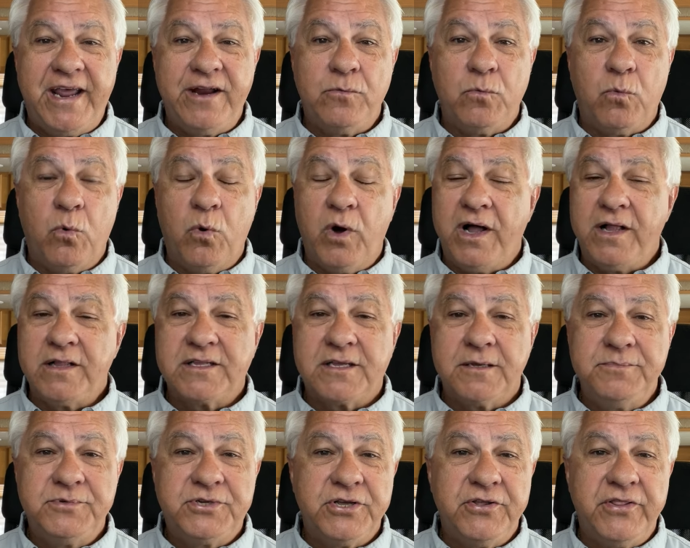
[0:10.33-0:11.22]
and
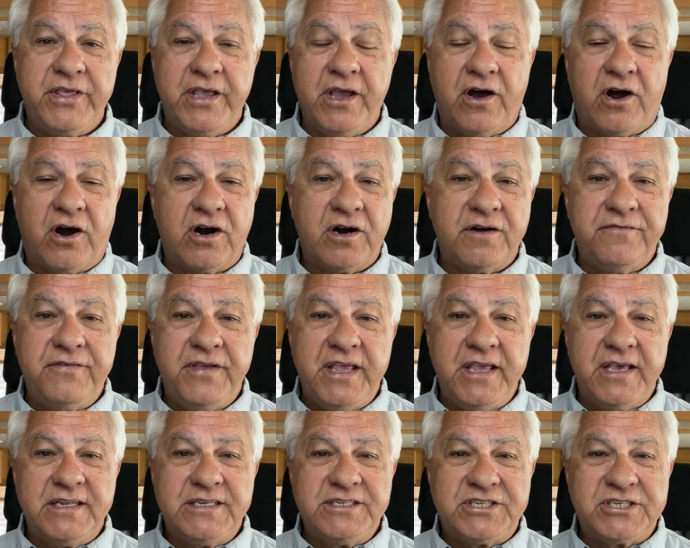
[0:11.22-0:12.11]
welcome to the R
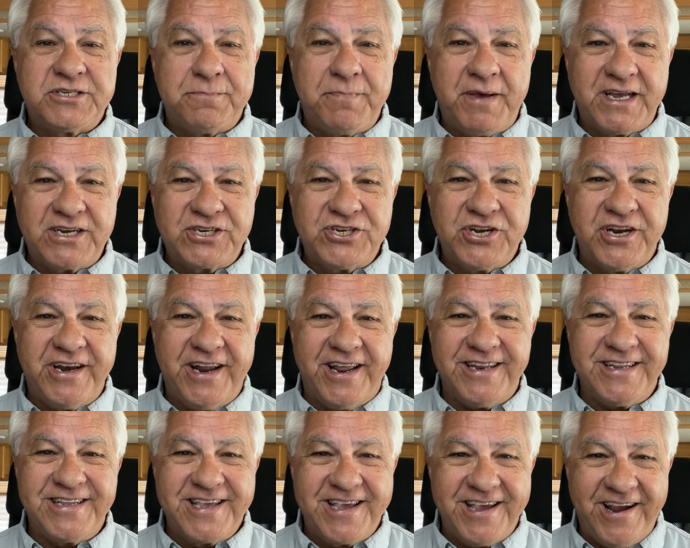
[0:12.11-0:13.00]
V Inspection
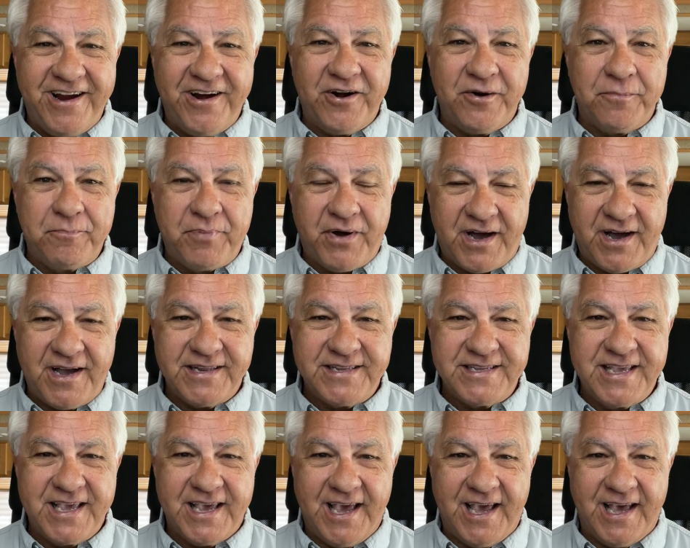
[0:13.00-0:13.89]
and Care
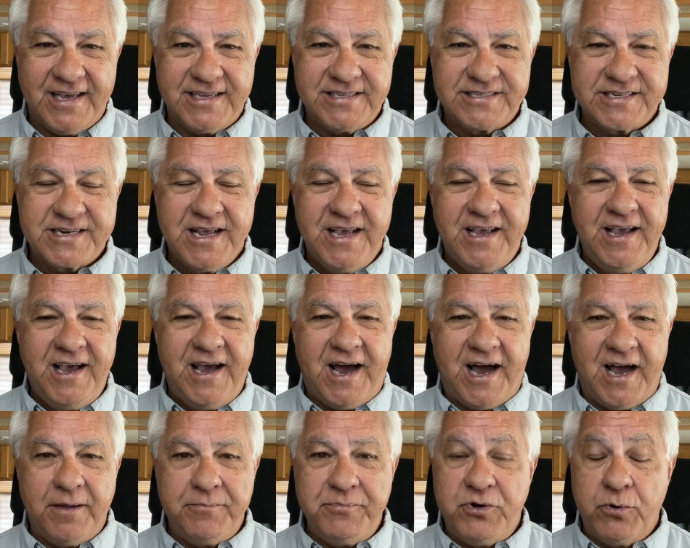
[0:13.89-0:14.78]
podcast.
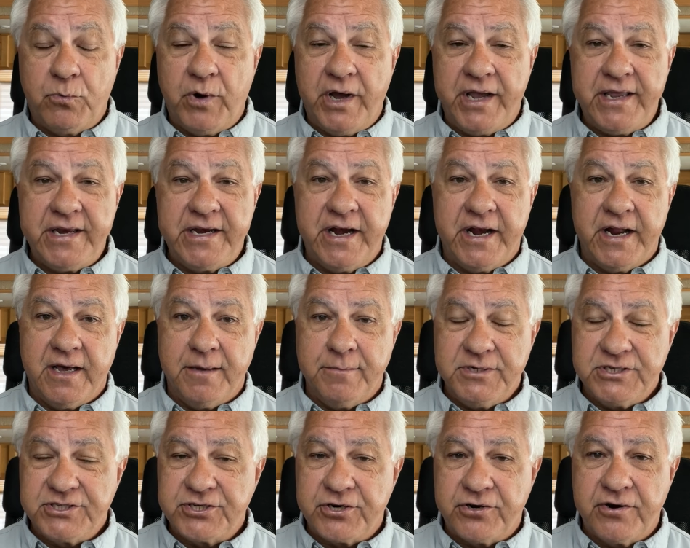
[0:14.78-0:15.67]
I'm Dwayne and
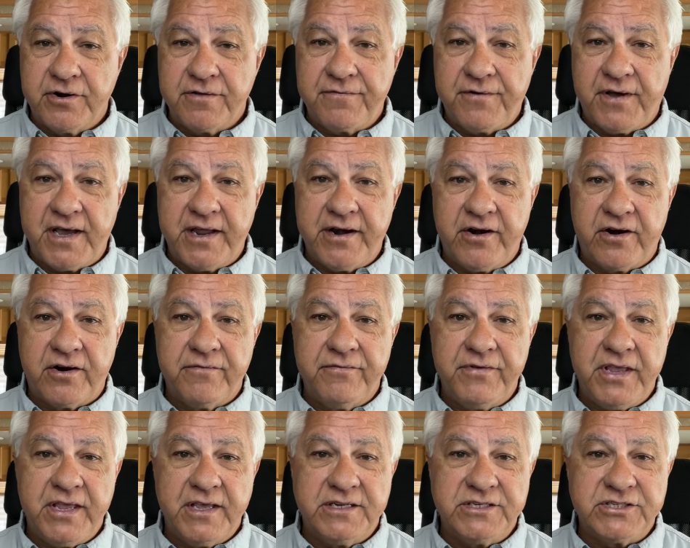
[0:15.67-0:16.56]
I'm a certified R
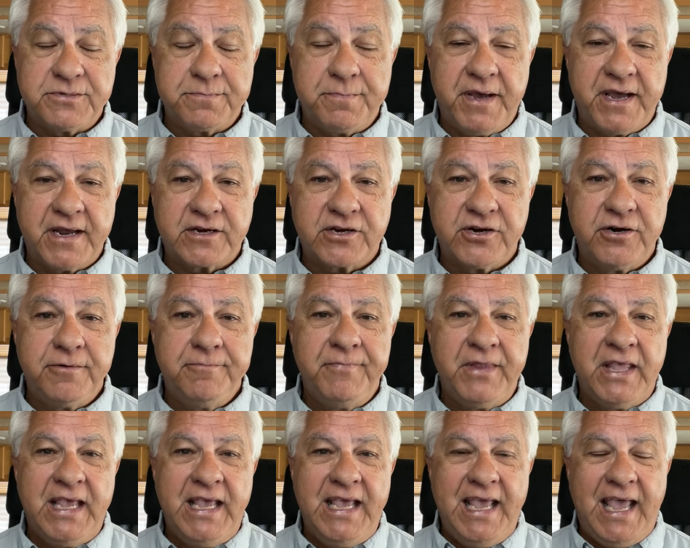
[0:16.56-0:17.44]
V inspector,
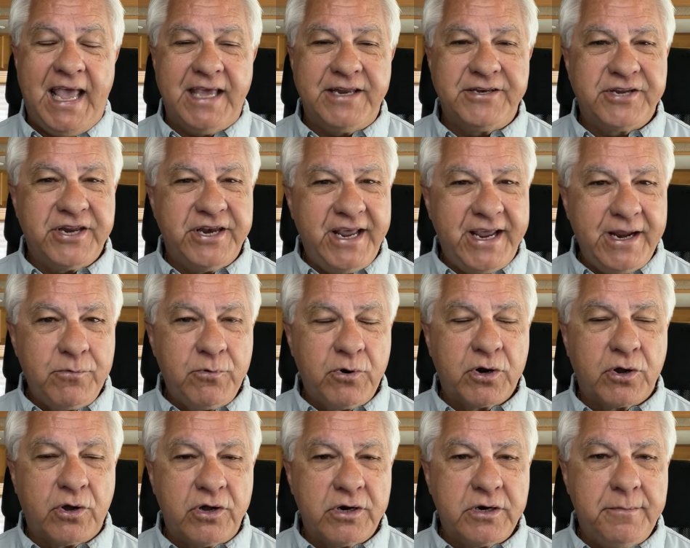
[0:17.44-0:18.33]
and today
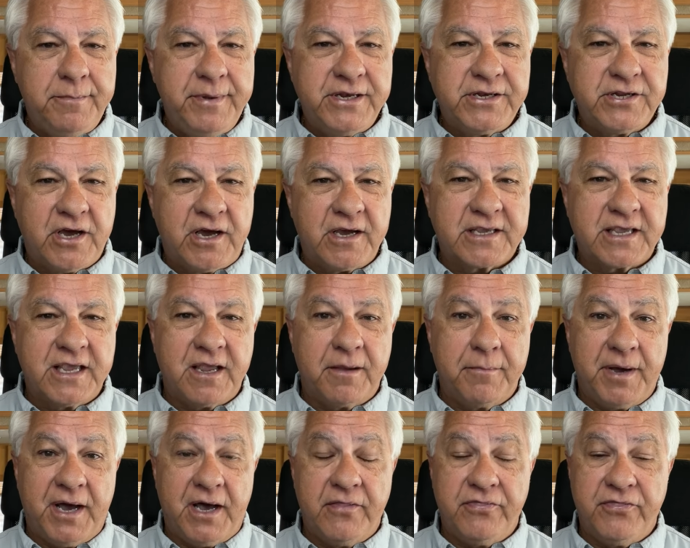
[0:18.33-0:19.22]
we're going to be talking
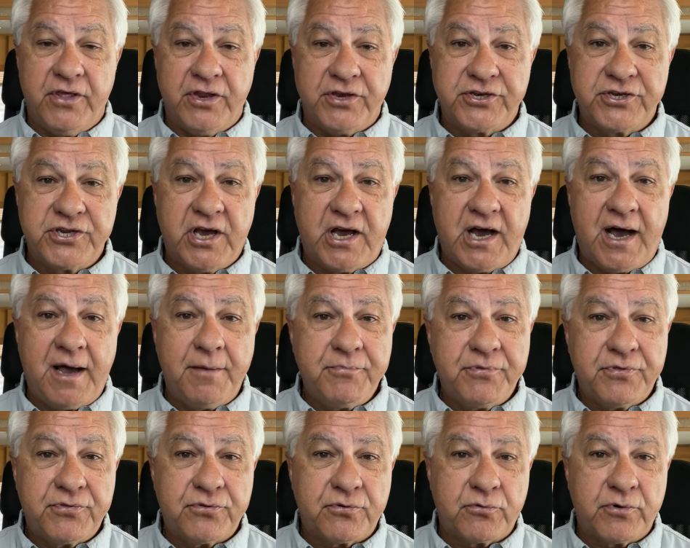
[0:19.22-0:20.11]
about the
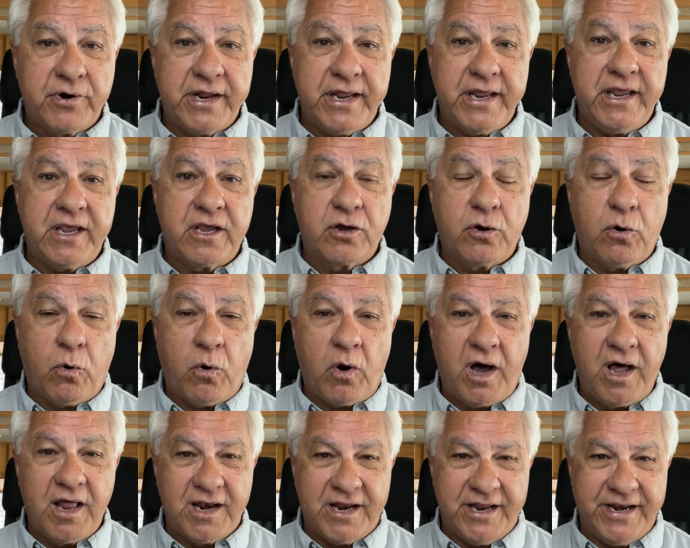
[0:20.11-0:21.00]
top three
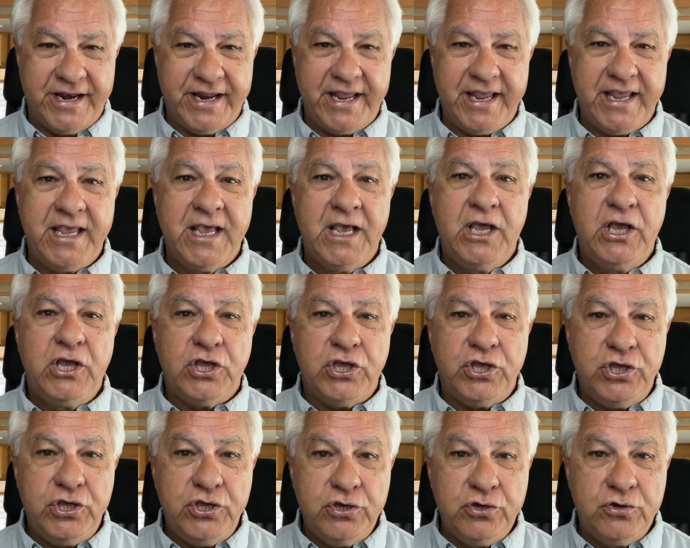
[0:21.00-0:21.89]
quality
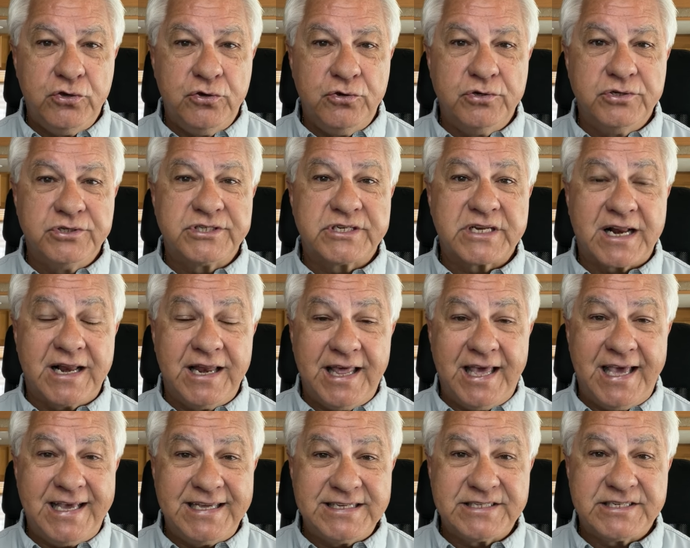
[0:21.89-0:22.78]
used
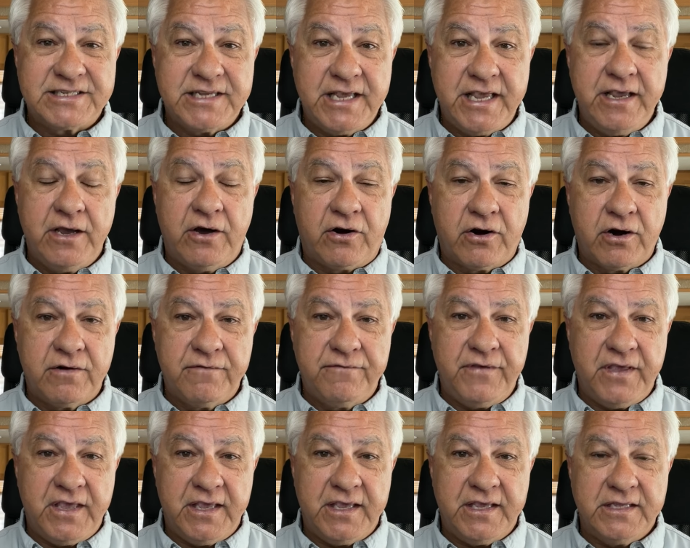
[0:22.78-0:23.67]
Class C R
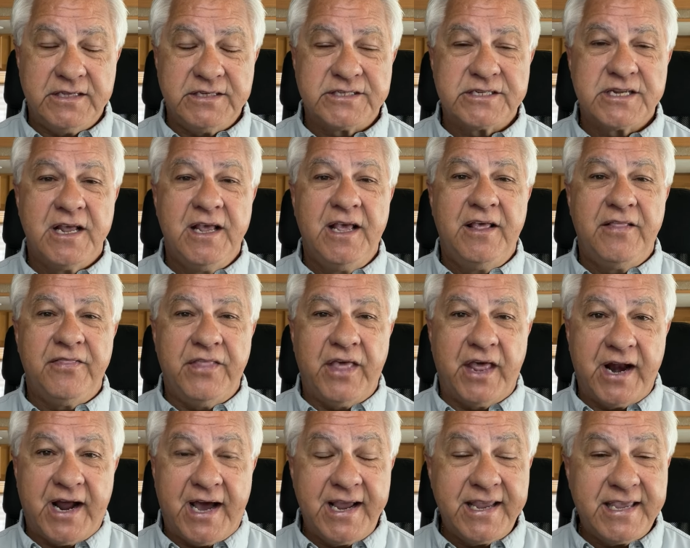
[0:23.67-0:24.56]
Vs
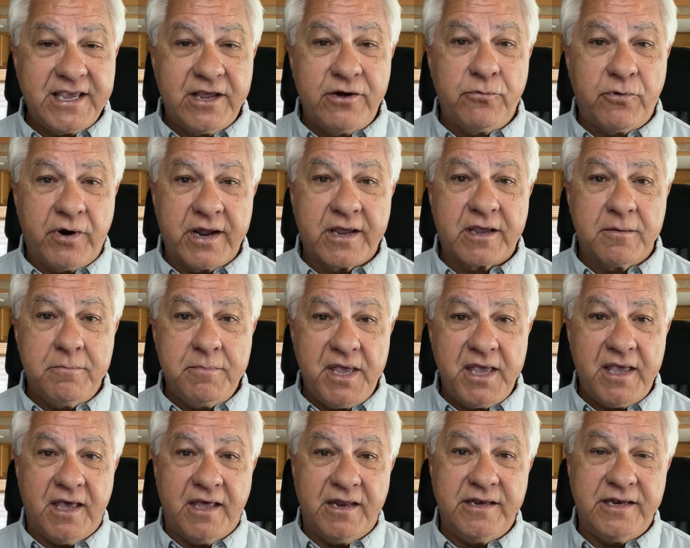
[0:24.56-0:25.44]
that I can
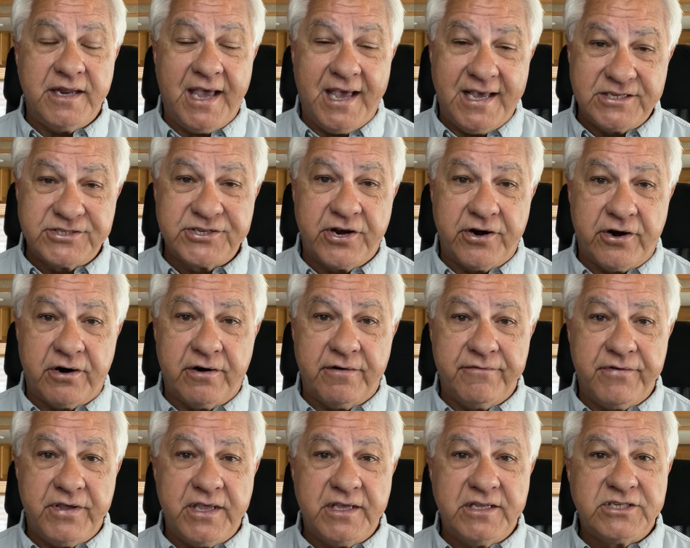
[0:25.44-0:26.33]
recommend as an
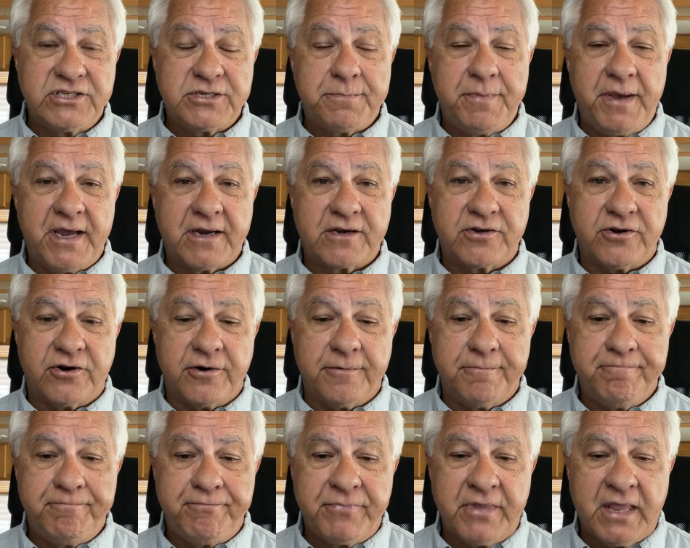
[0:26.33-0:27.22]
R V inspector.